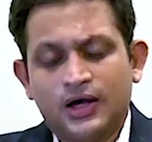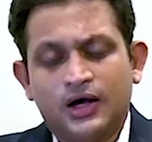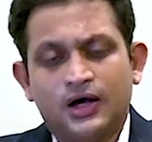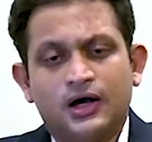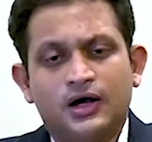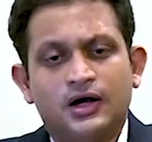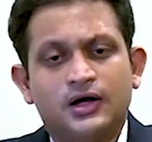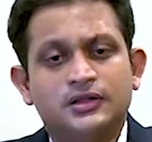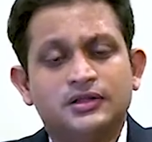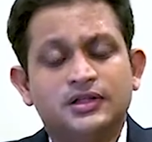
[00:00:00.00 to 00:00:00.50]

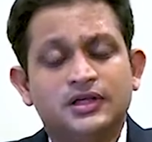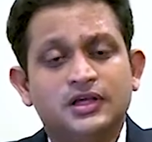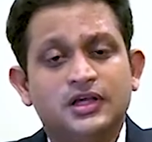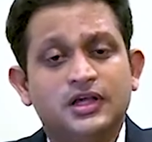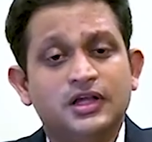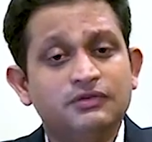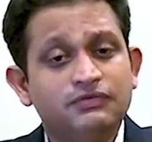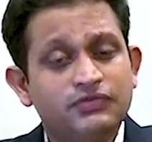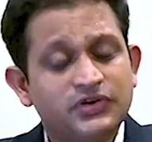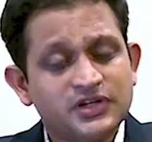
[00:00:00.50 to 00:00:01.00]
The
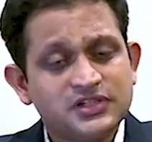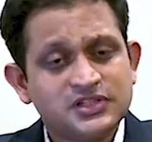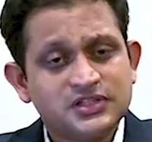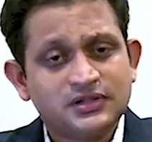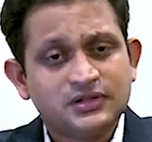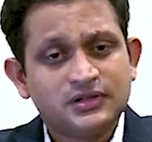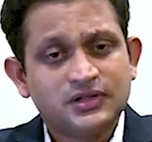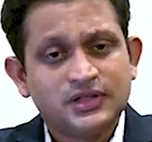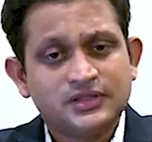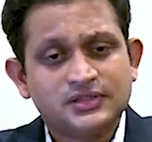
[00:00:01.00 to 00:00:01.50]

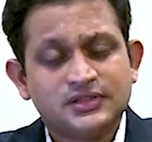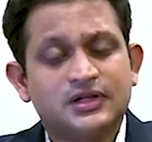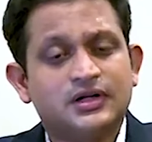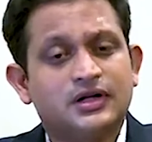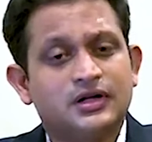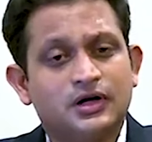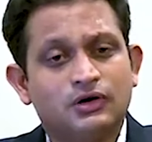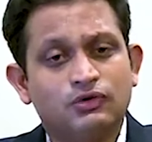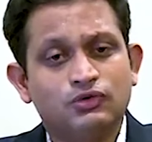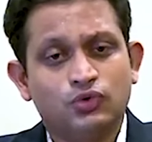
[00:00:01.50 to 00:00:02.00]
infection rates
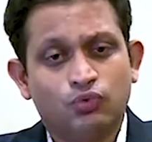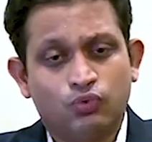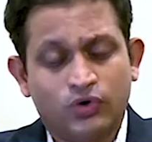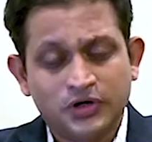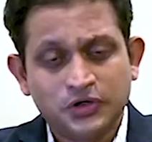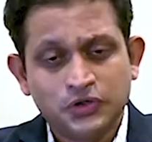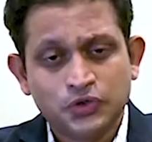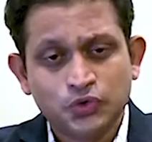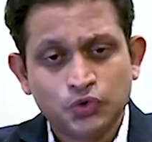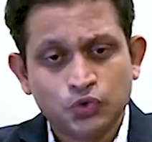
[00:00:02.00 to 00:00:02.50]
are around
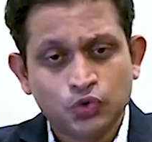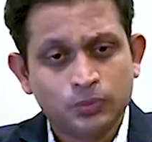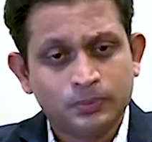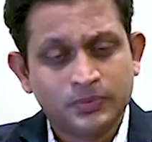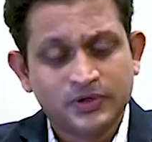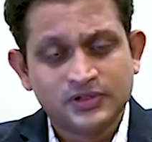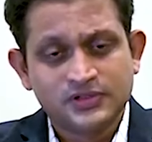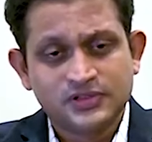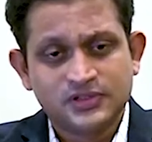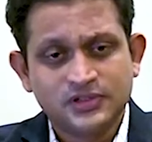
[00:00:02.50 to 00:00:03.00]
1 to
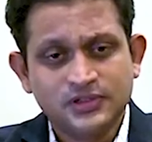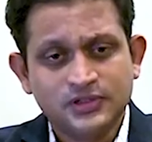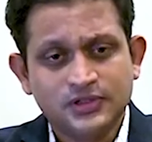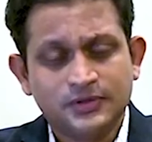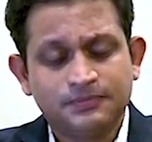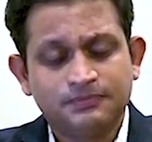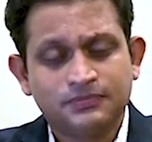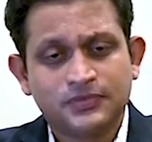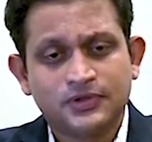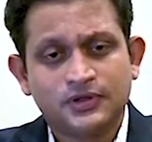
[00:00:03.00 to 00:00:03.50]
2%.
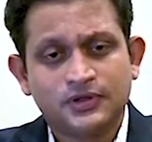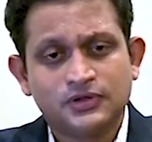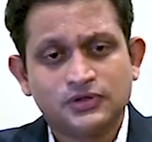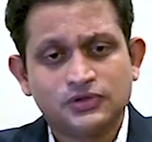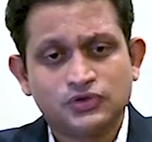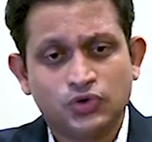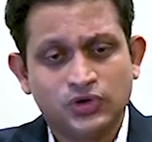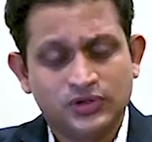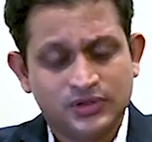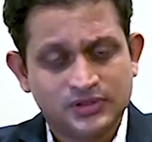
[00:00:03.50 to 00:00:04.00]

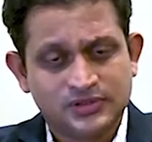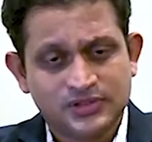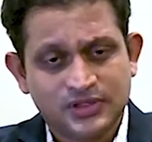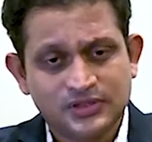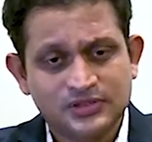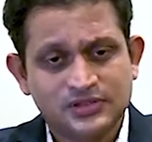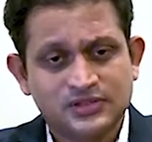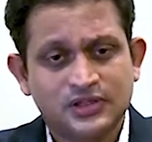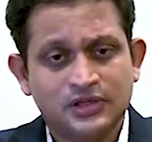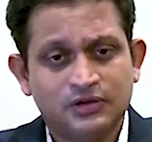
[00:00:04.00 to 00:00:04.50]
So in the
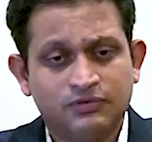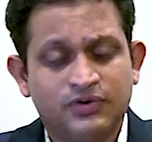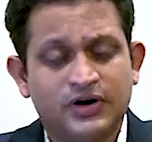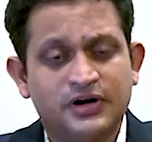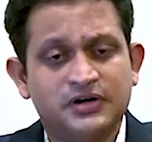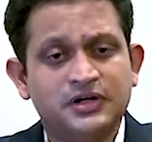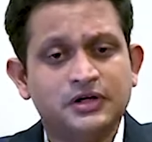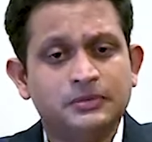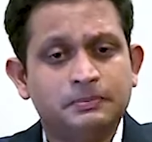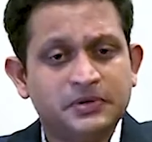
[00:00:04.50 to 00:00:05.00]
sense, if
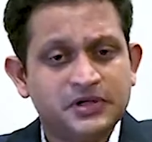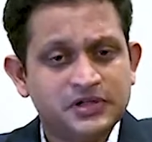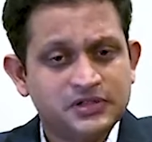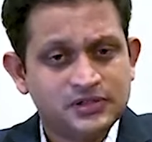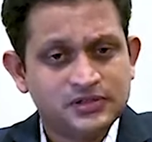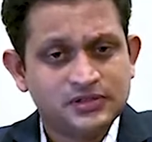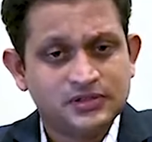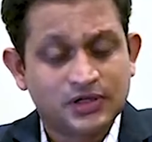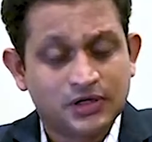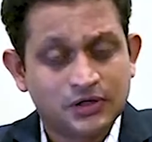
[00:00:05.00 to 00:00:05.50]
100
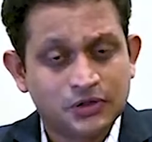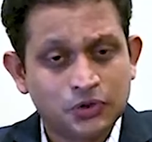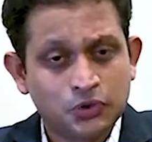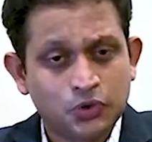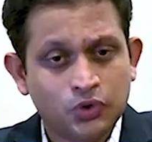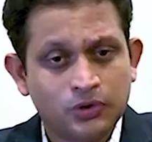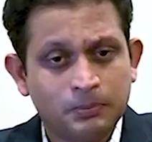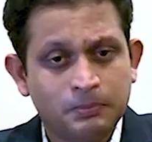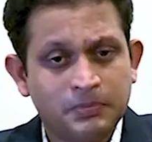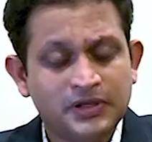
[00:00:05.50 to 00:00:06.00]
patients
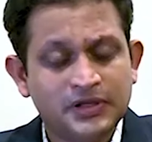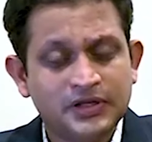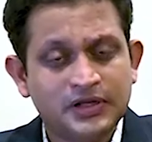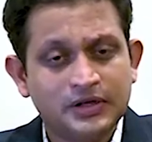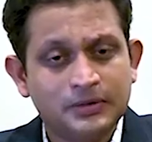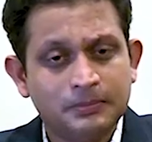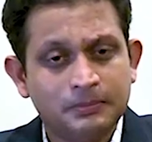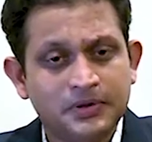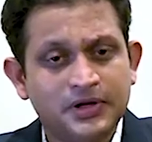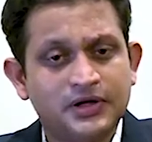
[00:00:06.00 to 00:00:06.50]
undergo a
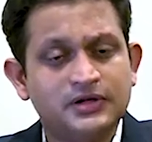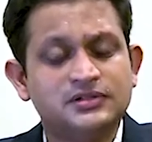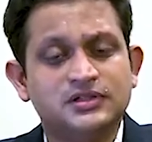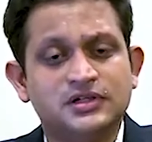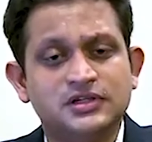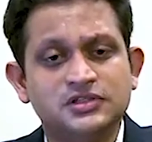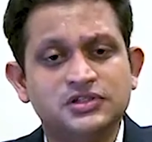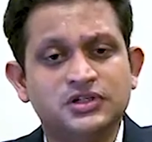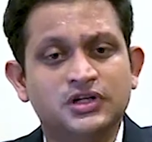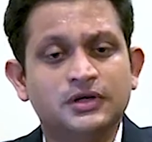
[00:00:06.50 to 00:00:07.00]
penile implant
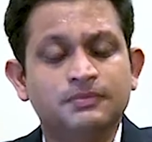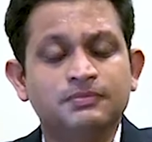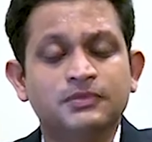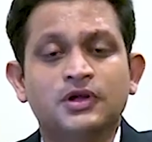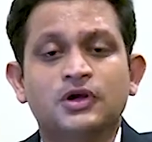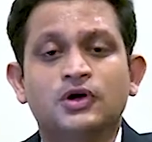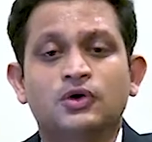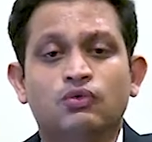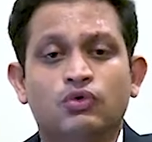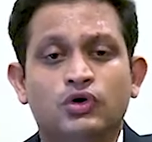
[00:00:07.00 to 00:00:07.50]

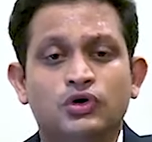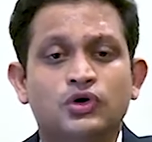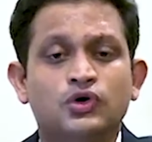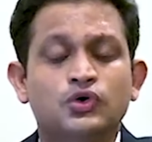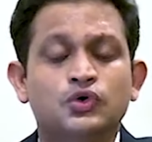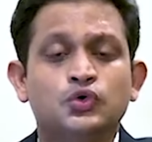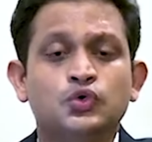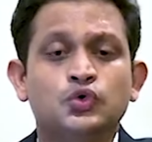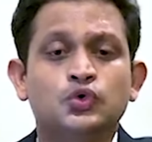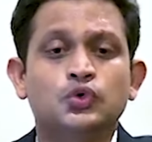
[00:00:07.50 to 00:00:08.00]
surgery, 1
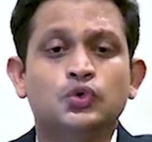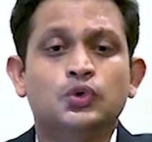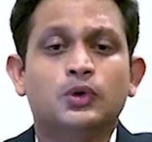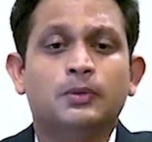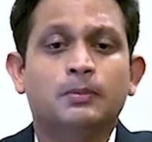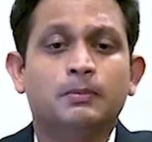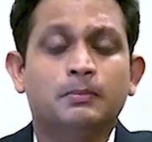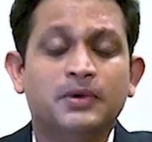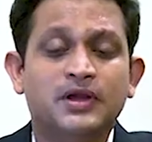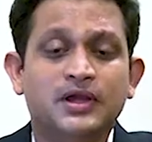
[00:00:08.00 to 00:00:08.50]
or
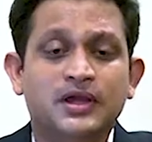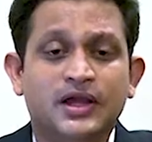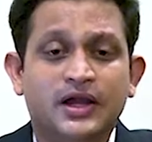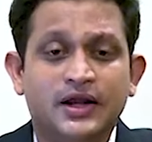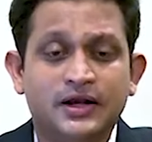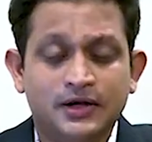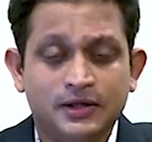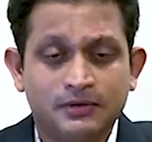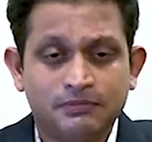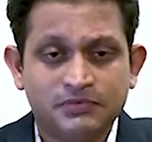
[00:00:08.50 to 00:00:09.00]
2
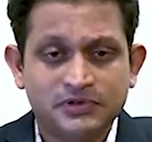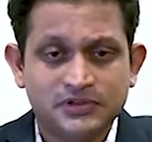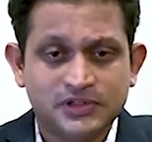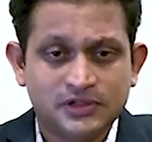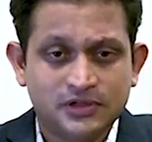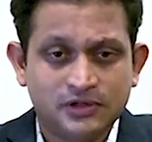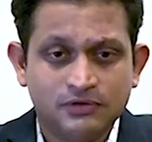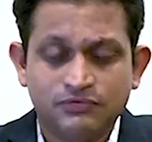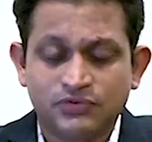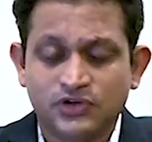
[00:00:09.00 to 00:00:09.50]
may end up
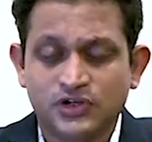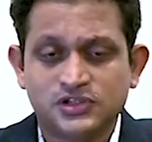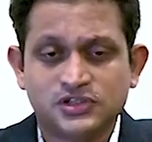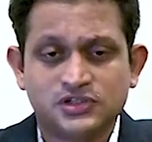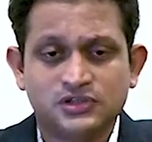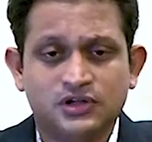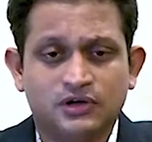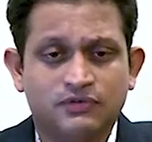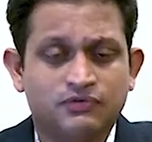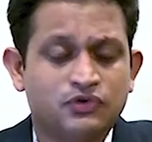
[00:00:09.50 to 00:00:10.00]
with an
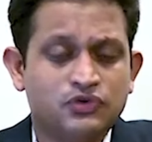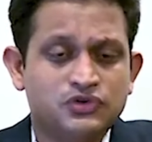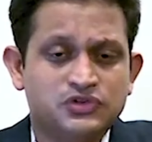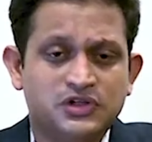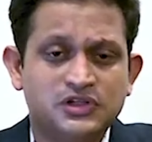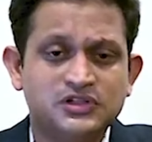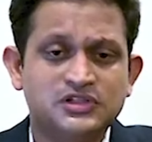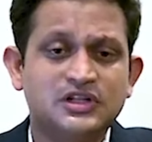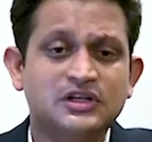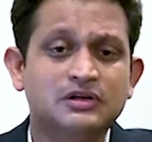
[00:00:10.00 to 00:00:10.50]
infection. Of
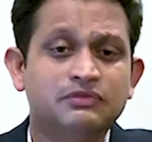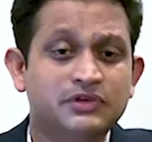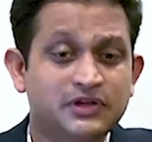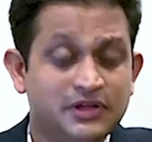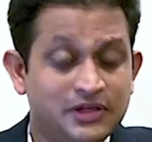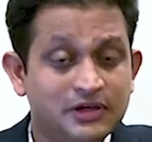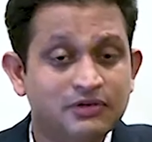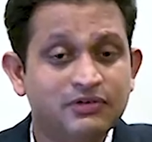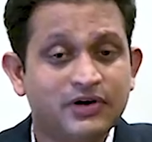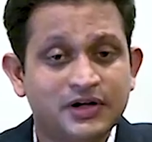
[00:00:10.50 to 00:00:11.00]
course, initially
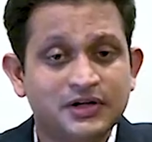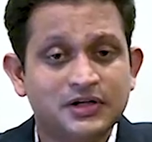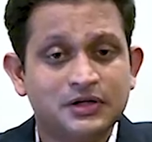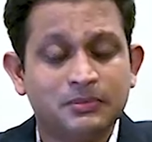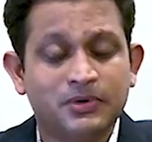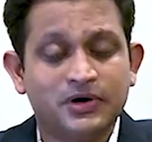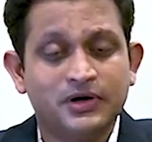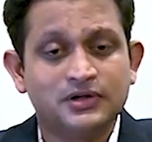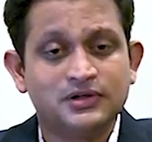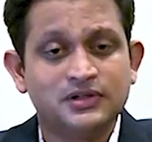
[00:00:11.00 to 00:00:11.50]
we give
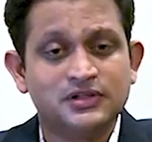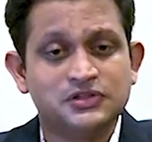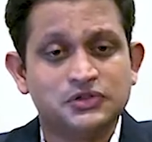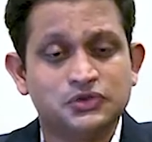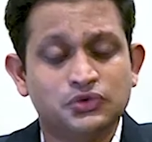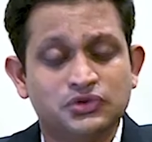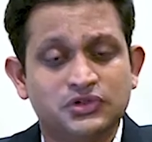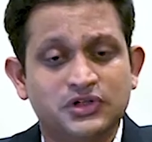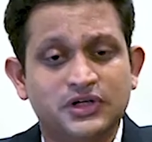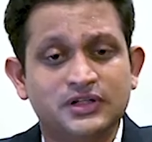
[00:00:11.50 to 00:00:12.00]

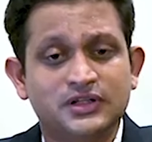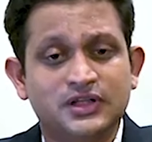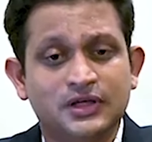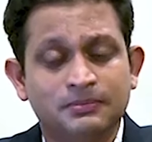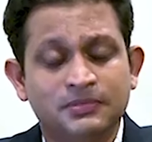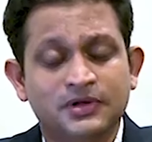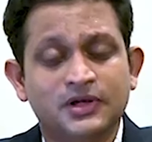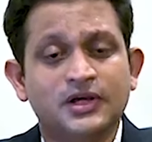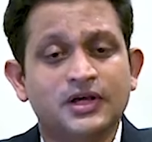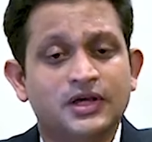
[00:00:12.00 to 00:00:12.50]
antibiotics to treat
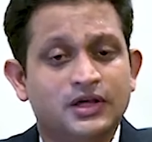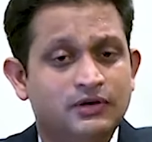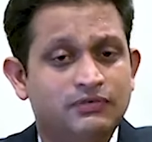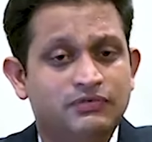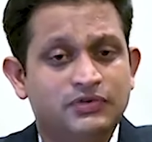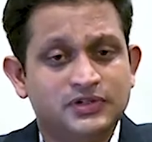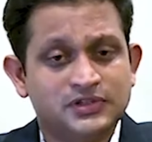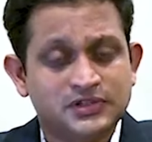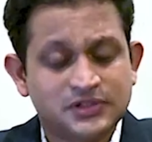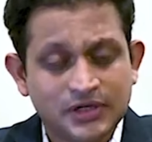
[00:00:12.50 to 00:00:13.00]
them.
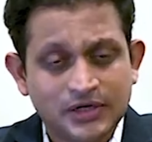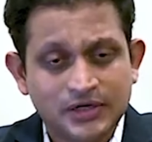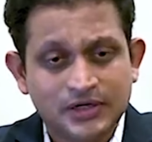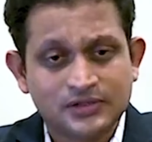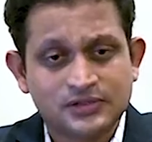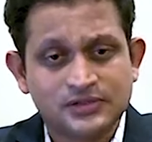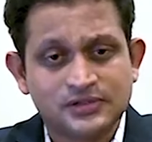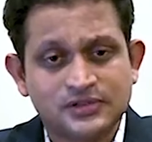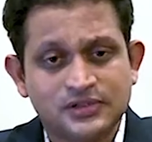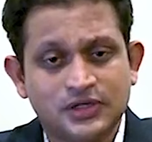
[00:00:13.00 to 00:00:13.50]
If it still
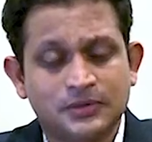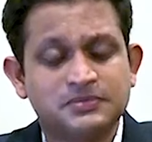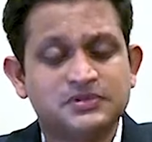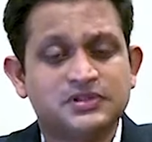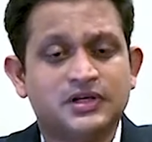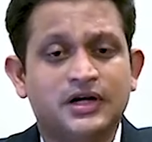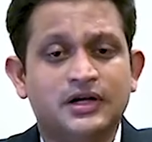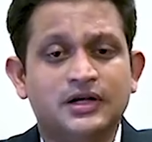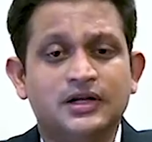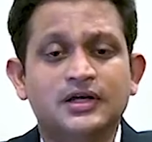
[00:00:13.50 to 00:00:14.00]
doesn't
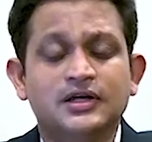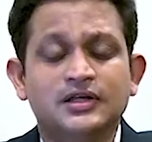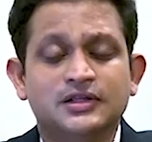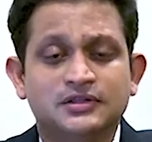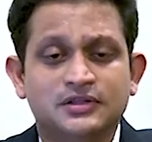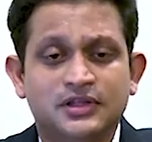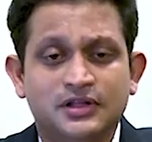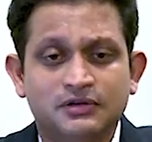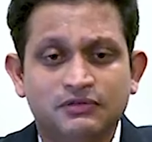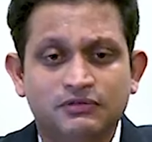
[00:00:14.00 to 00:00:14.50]
subside,
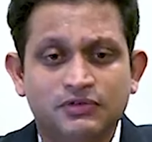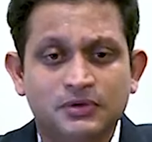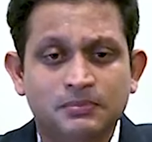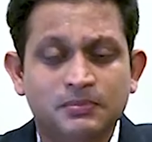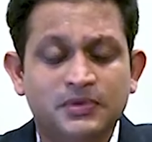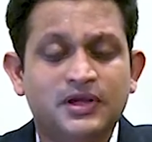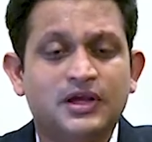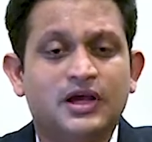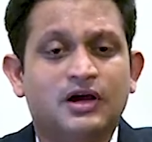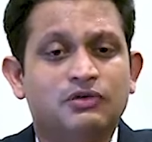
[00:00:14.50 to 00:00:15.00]
then
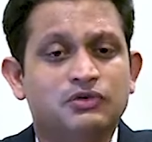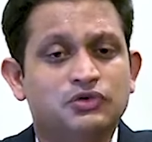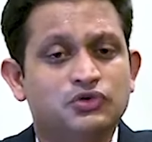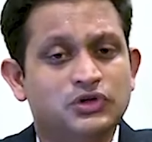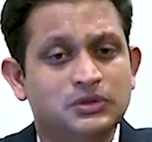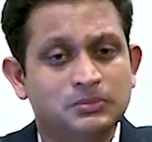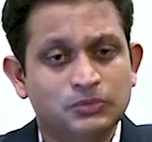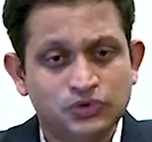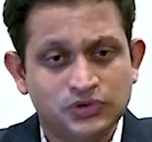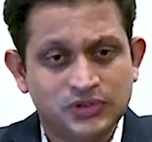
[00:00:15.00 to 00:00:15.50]
we may have
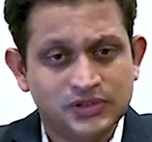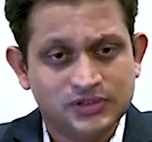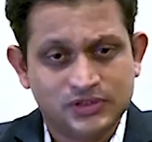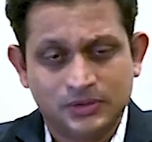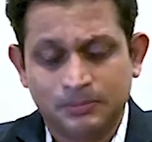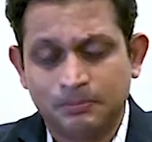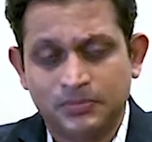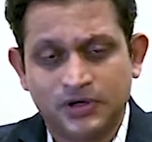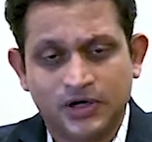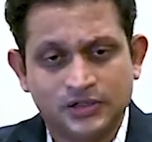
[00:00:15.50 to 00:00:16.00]
to remove
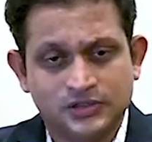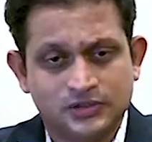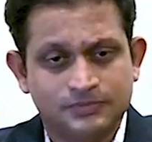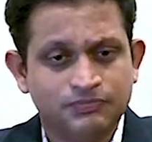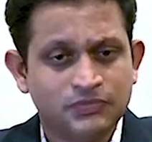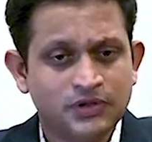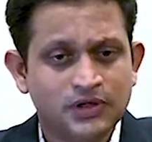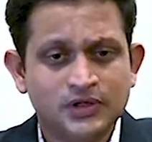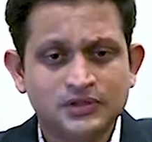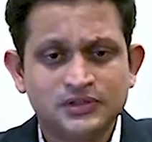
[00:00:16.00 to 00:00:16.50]
these
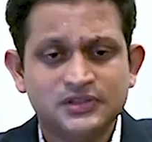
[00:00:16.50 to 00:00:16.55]
implants.